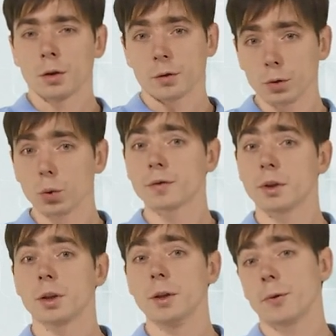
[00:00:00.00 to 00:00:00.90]
Note
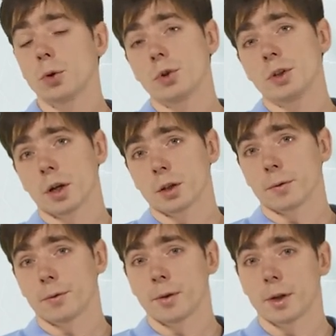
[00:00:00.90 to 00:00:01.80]
that if q is
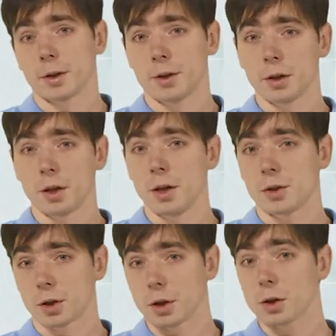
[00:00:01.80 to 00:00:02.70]
negative, then a
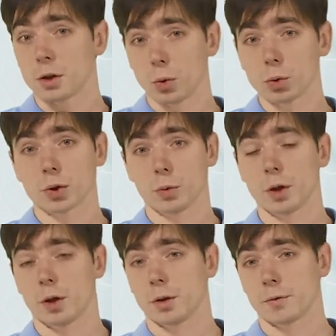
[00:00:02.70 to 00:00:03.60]
is clearly also
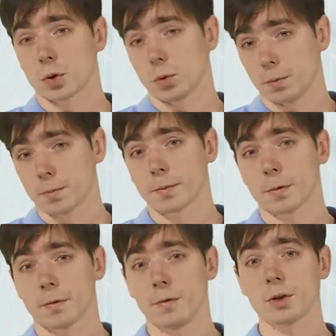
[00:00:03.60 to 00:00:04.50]
negative, so
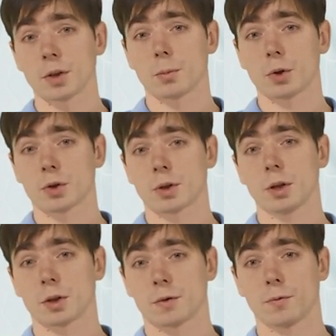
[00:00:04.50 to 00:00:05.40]
these numbers
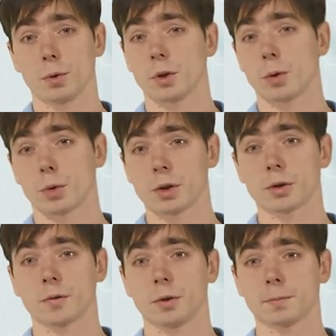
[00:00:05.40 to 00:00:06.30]
doesn't fall in our
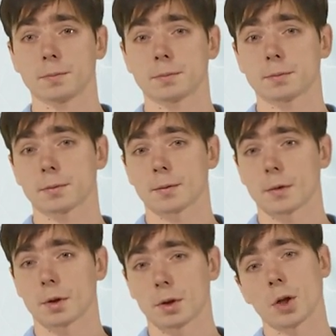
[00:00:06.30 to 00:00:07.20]
interval.
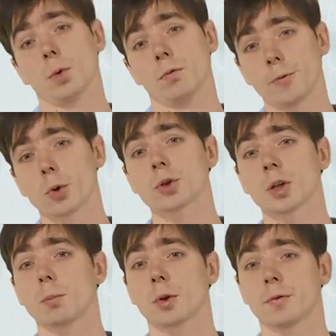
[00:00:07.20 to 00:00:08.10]
Now, the first
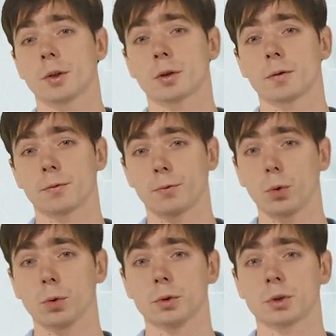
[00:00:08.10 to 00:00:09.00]
number that
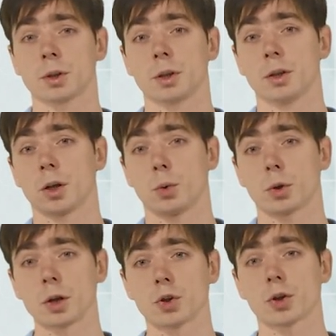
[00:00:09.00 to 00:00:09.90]
falls in
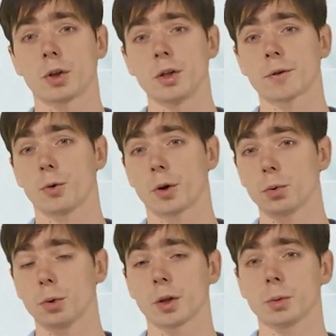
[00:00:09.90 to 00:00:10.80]
our range is for
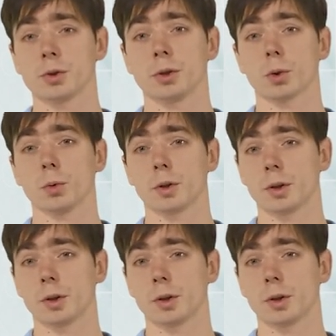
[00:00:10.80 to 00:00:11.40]
q equals 0.